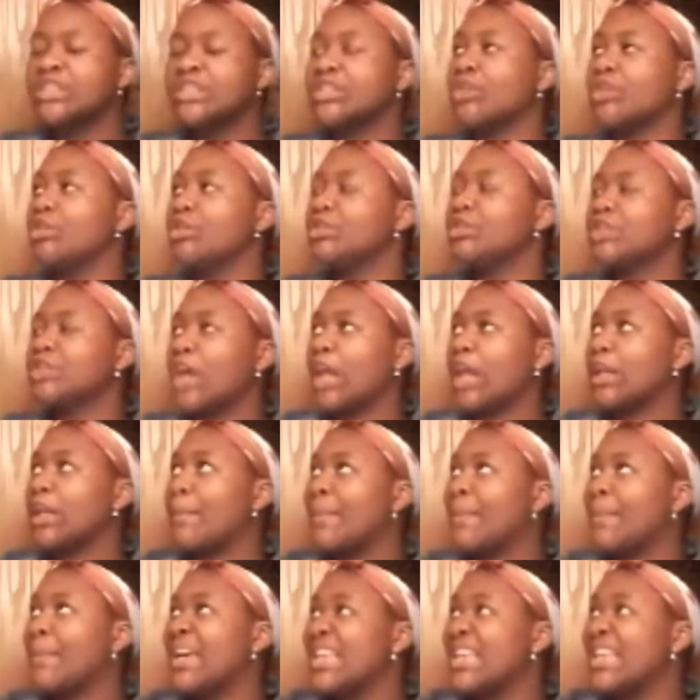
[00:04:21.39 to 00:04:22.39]
So you're
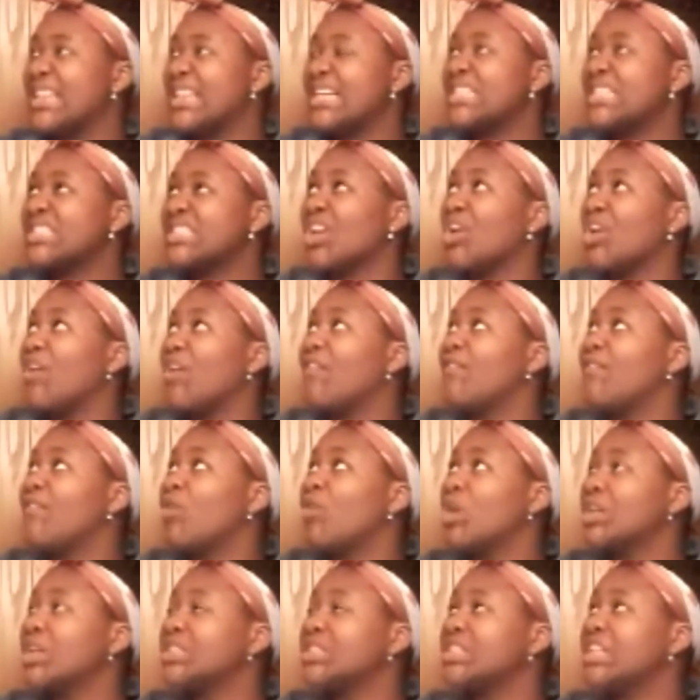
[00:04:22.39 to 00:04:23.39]
telling me this little
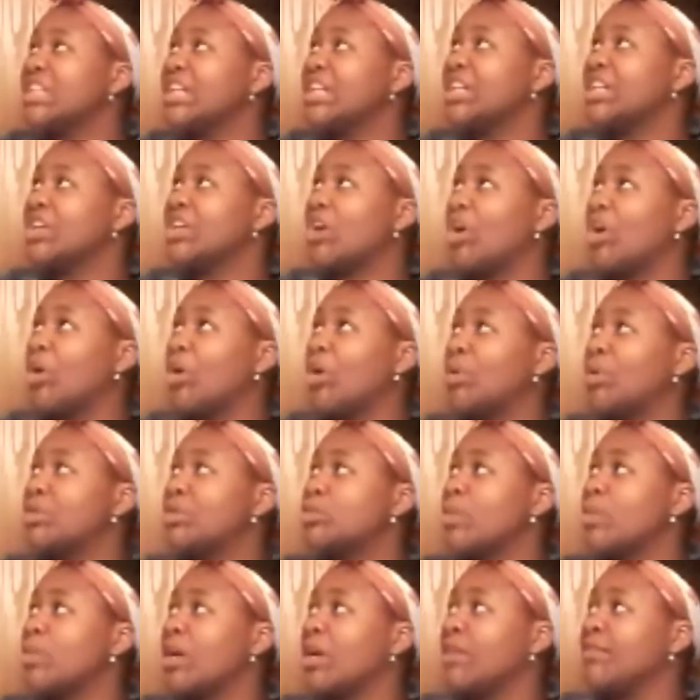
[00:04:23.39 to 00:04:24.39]

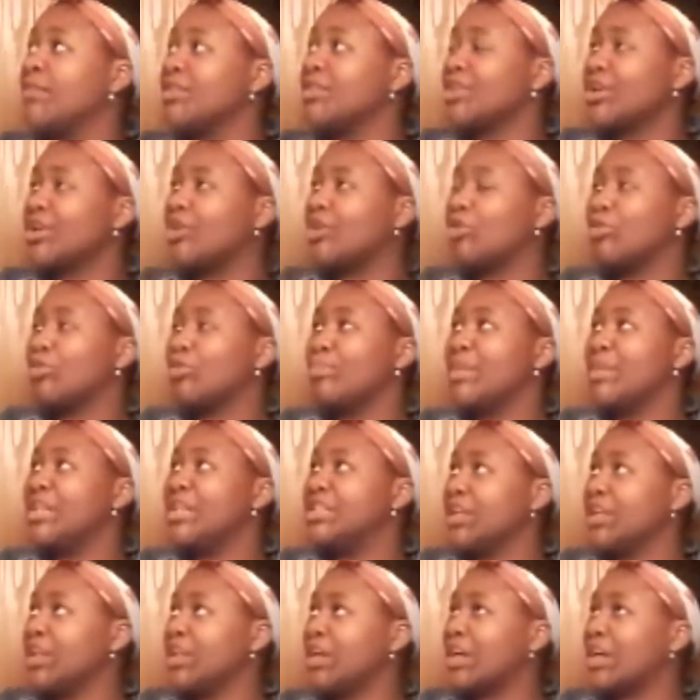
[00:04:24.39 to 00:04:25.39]
14-year-old, 12-year-old
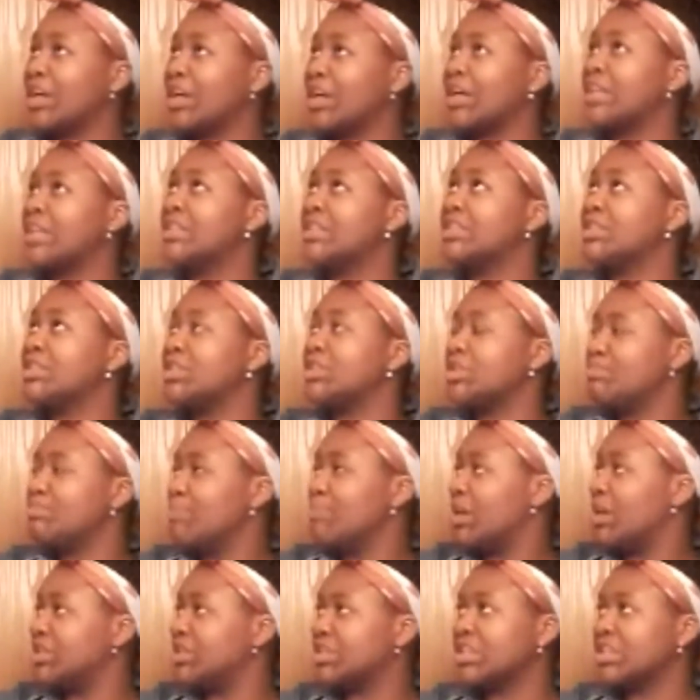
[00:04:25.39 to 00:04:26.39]
midget-looking
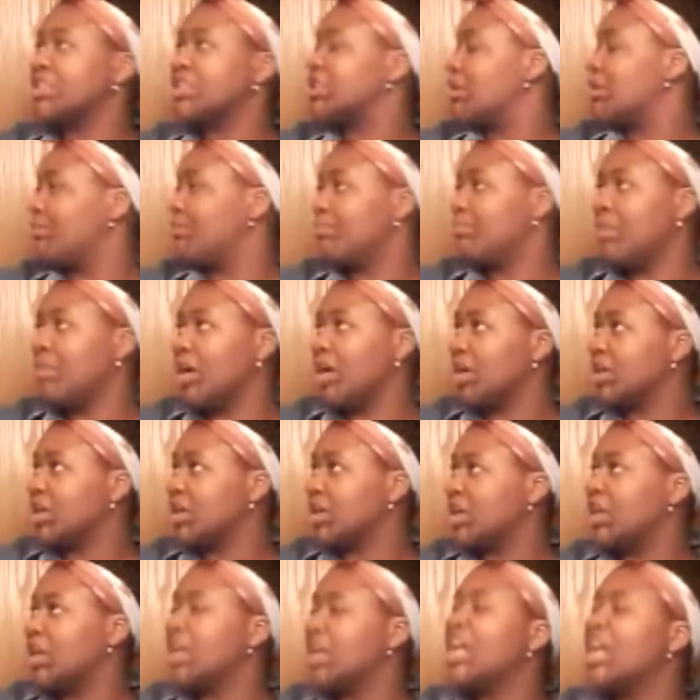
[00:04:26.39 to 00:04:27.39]
munchkin chipmunk
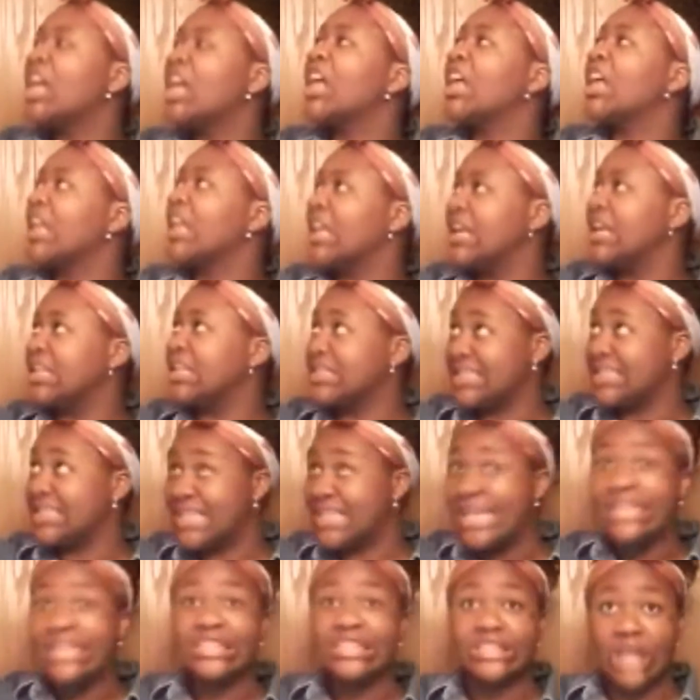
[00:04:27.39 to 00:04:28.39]
is
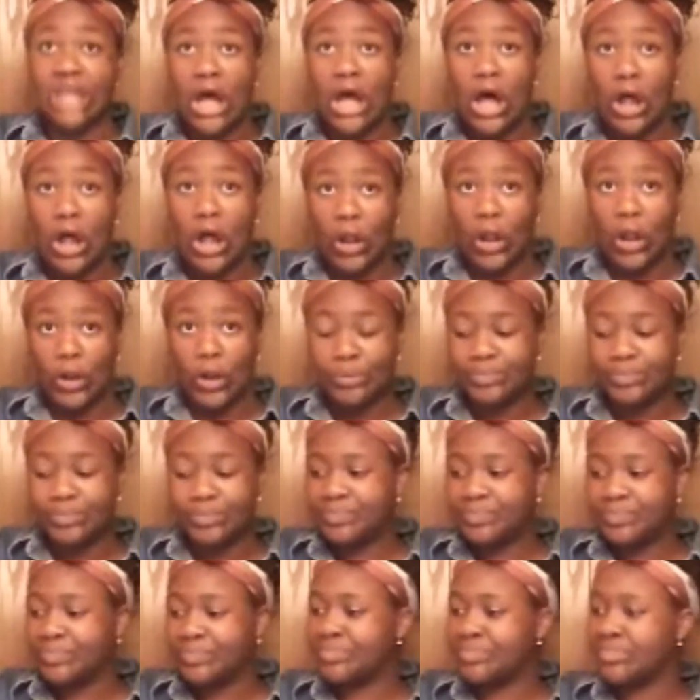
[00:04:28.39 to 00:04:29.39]
this tall?
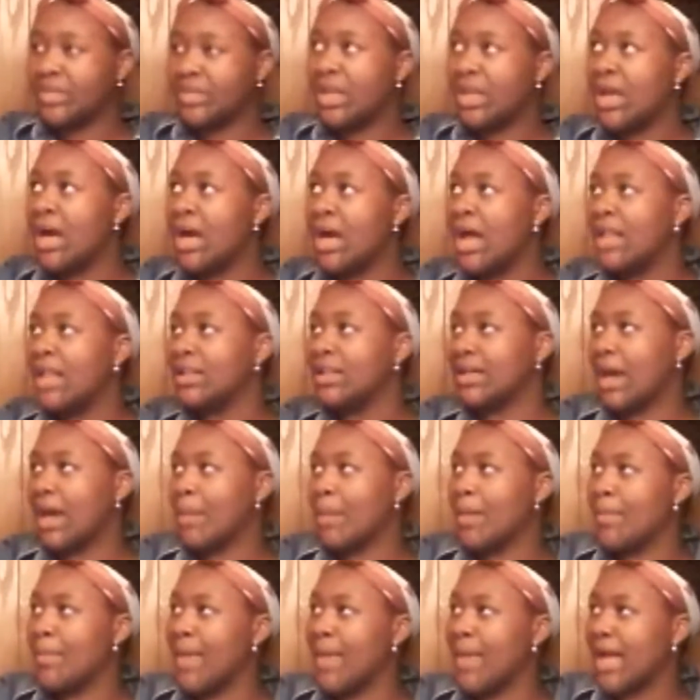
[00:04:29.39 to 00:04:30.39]
Look,
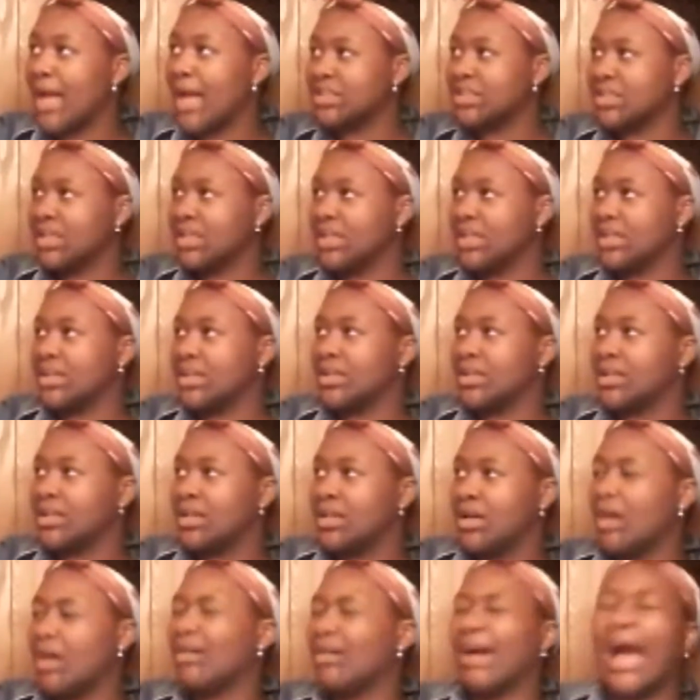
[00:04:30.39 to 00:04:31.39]
I'm imagining.
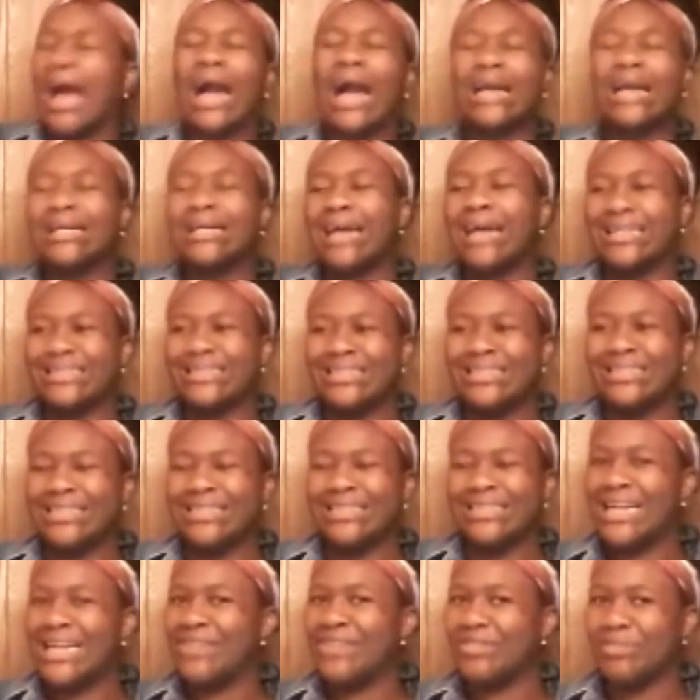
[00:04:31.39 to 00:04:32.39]
Okay, I can
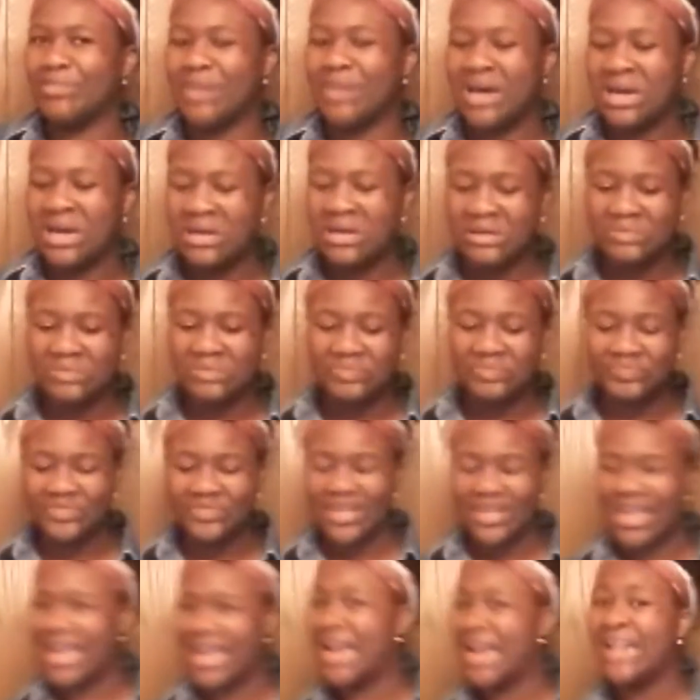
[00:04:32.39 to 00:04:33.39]
see it. Never mind.
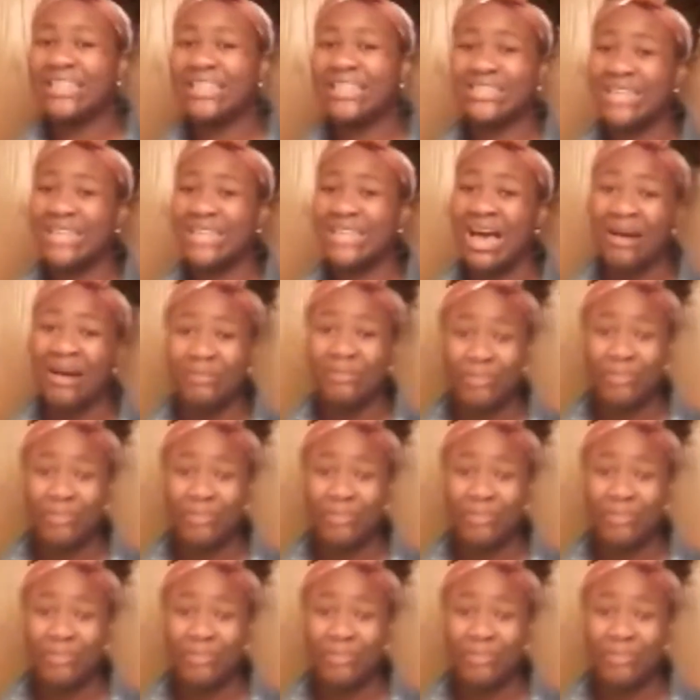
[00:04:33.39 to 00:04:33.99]
It is not